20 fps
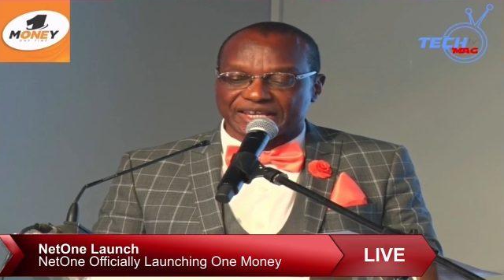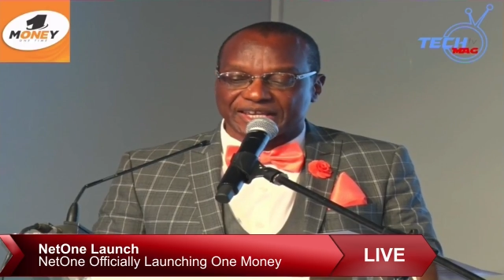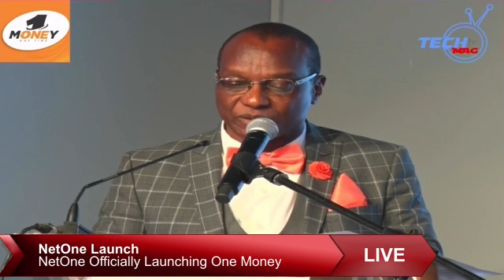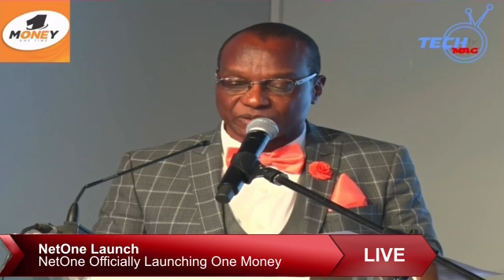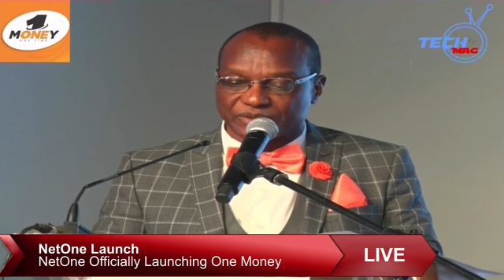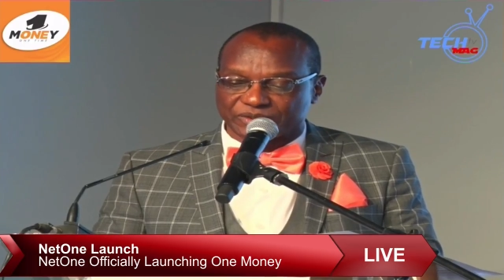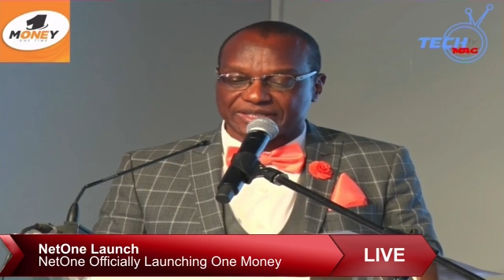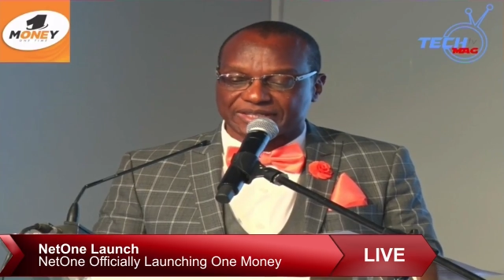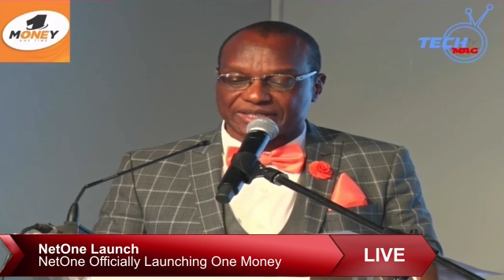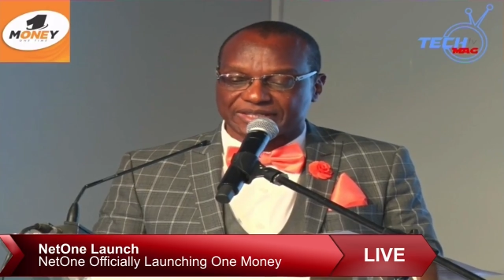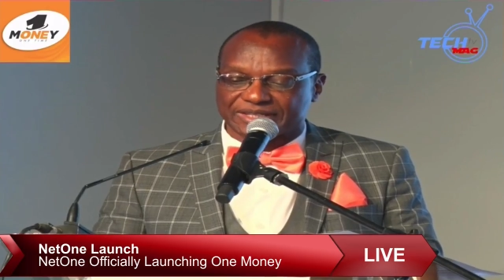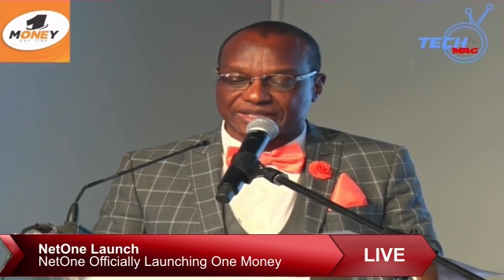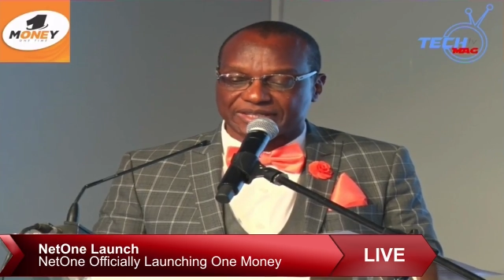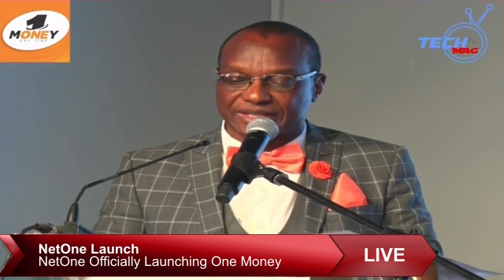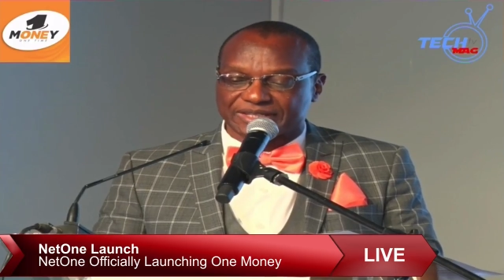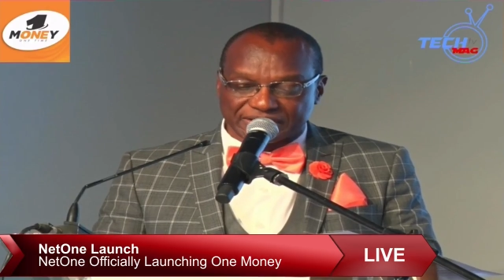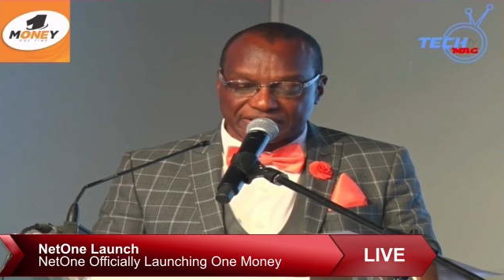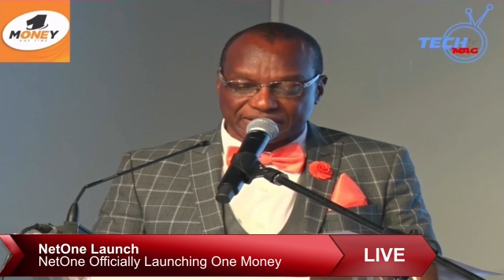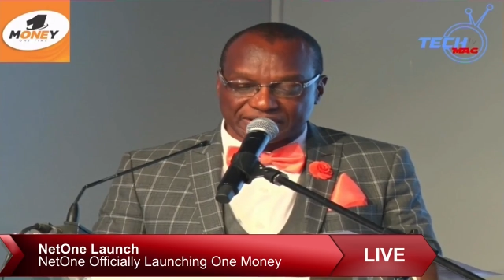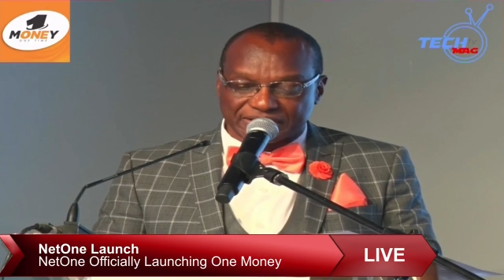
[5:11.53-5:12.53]
with loved
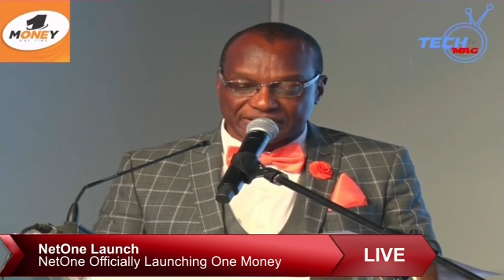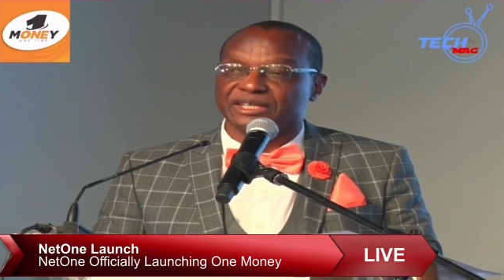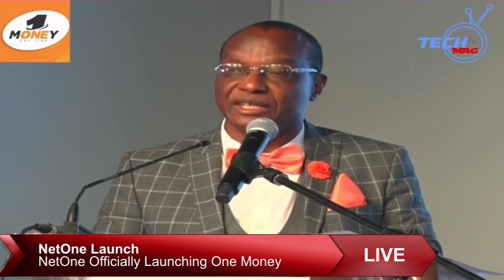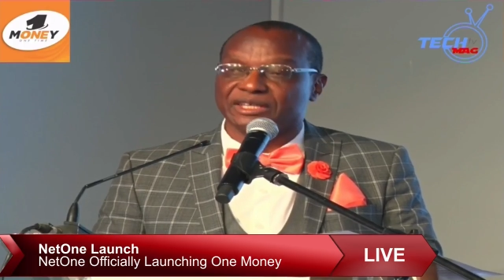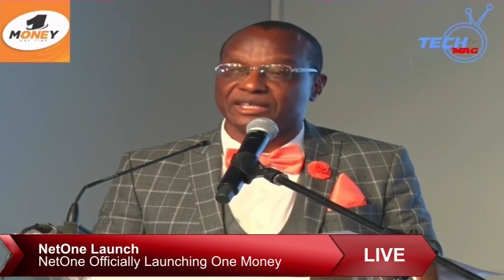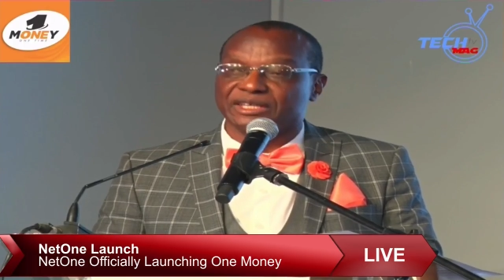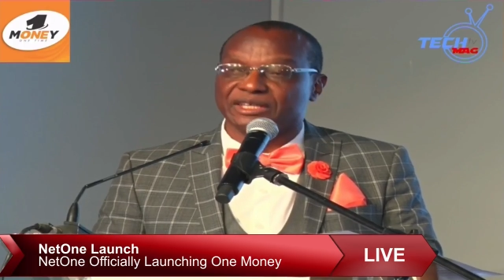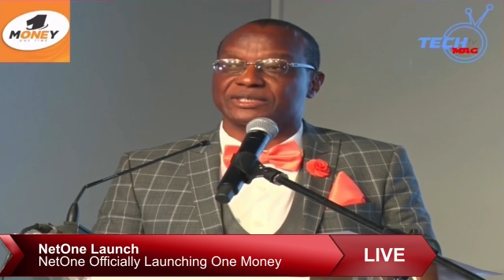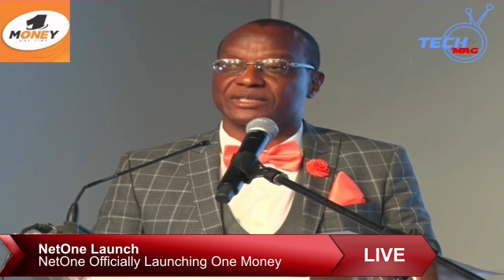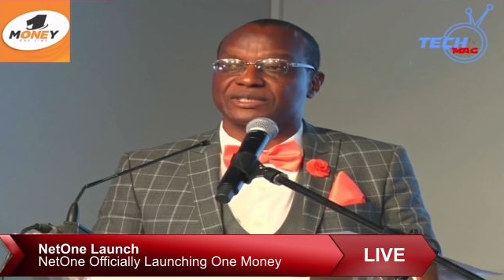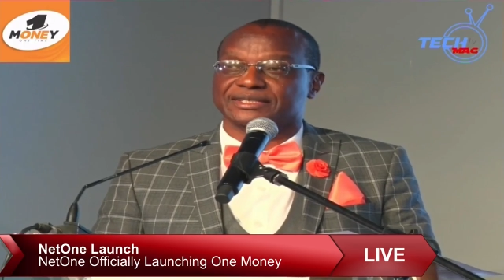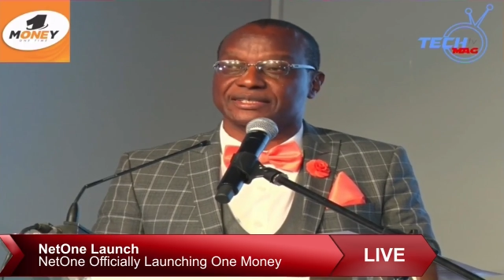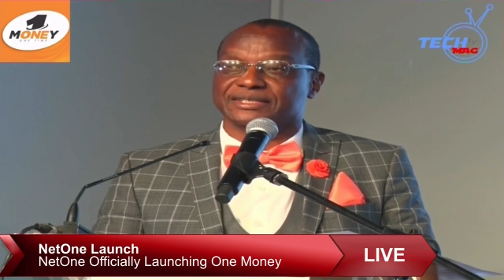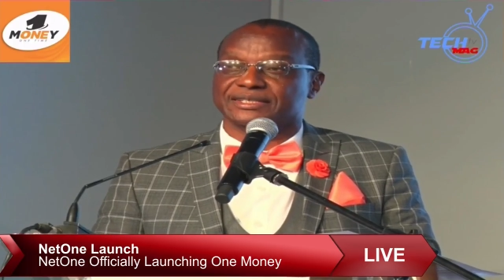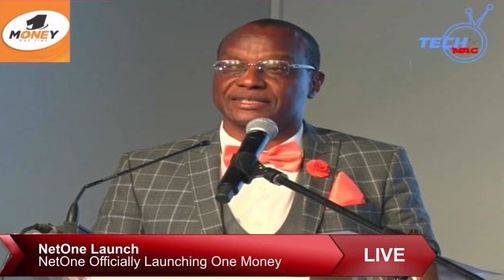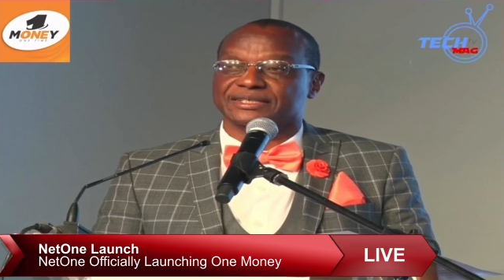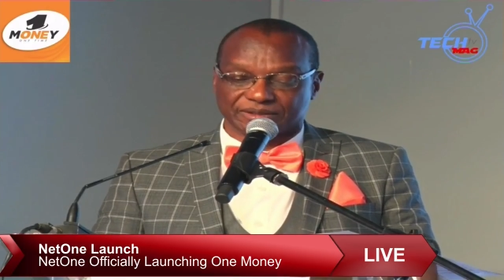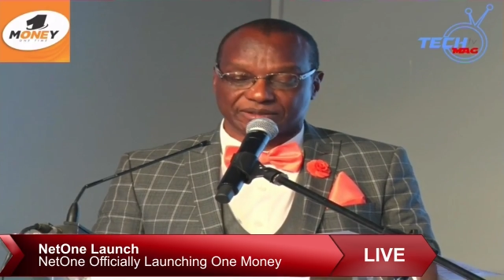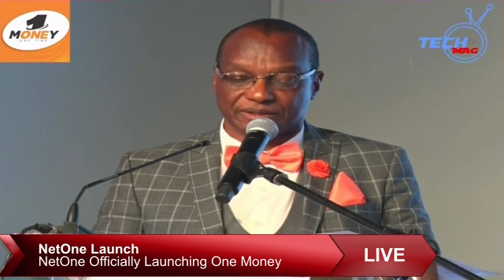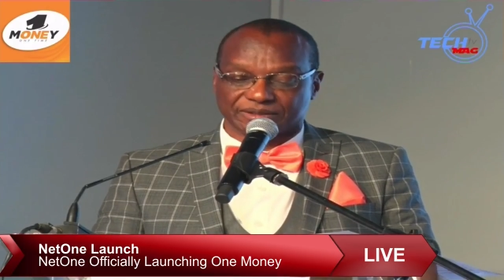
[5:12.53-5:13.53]
ones using
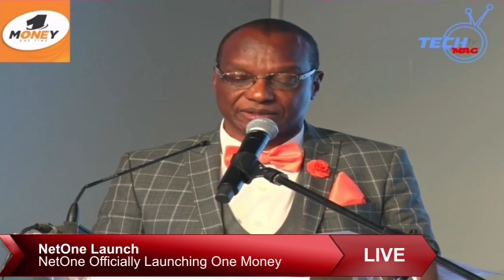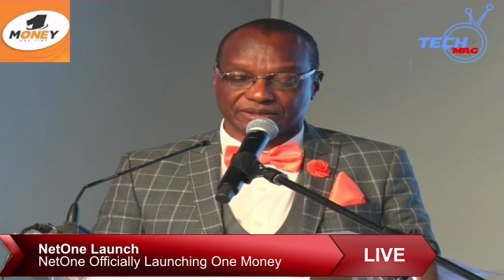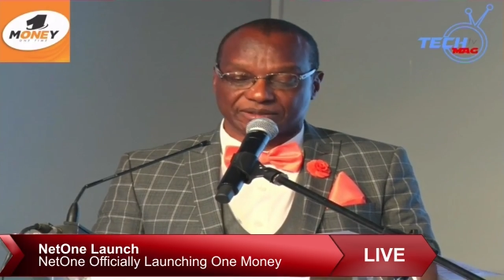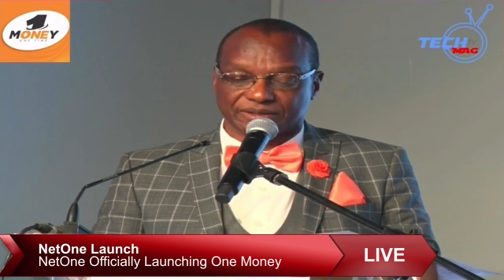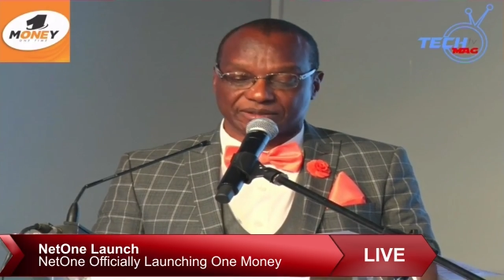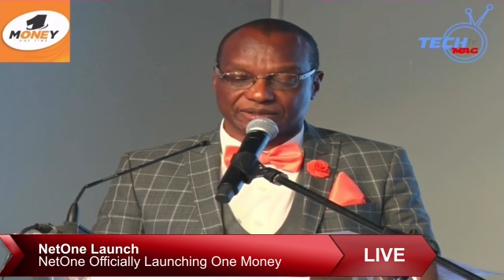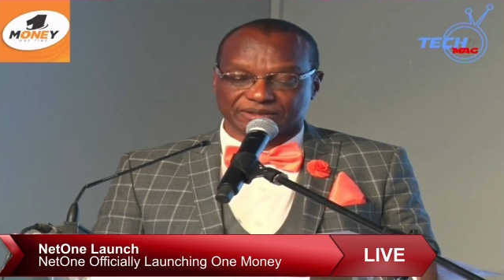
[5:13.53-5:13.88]
technology.